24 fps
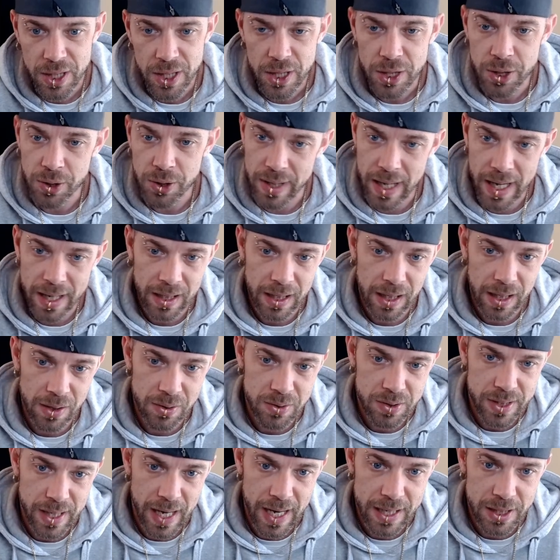You can
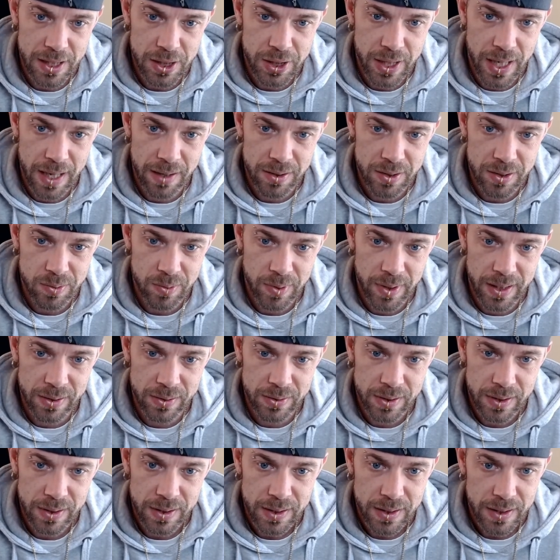close the hatch down as
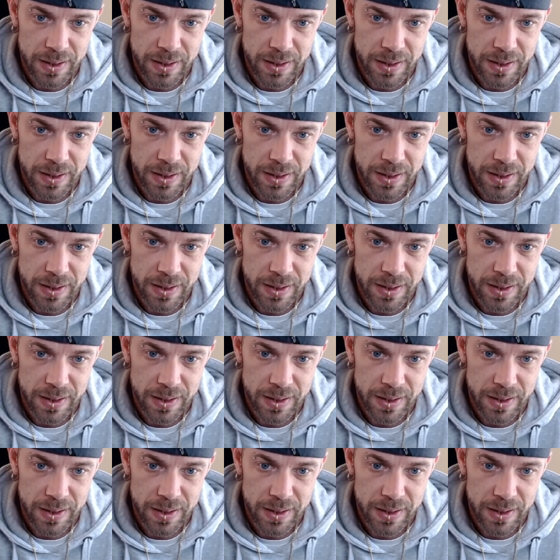well.